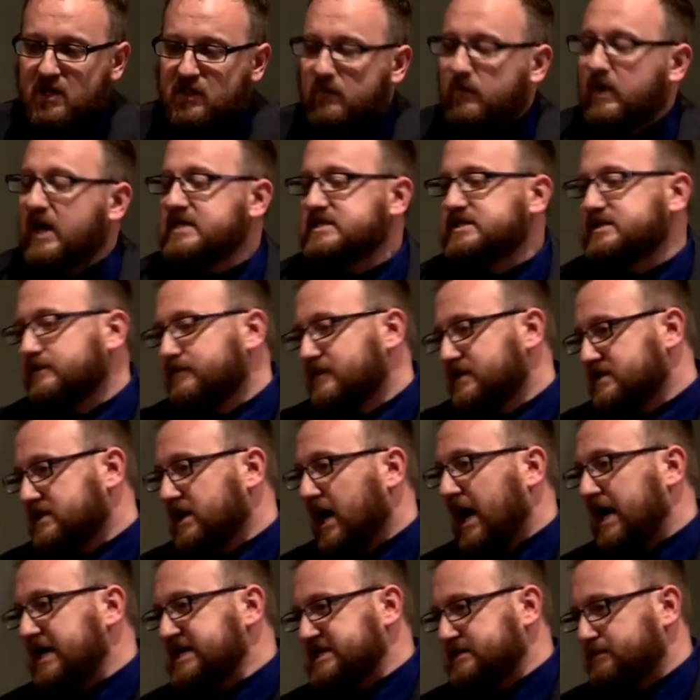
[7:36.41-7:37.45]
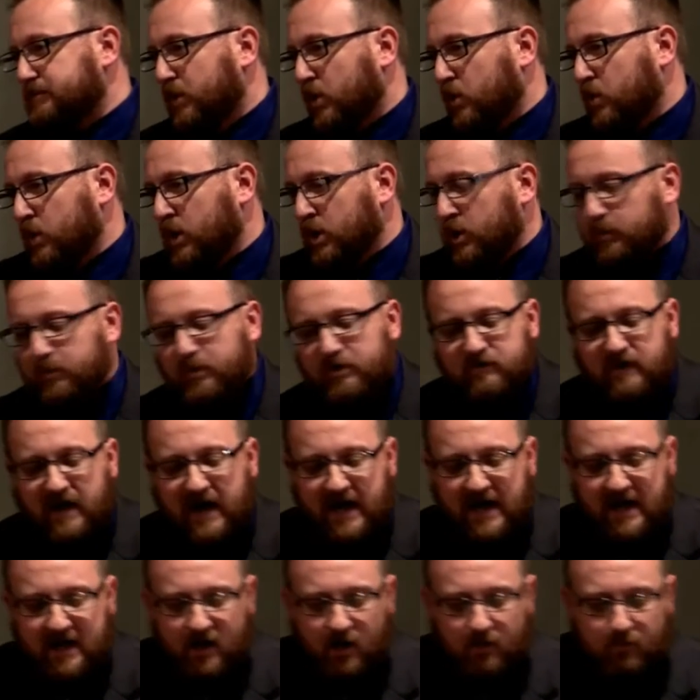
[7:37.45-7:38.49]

The rest of his gospel will provide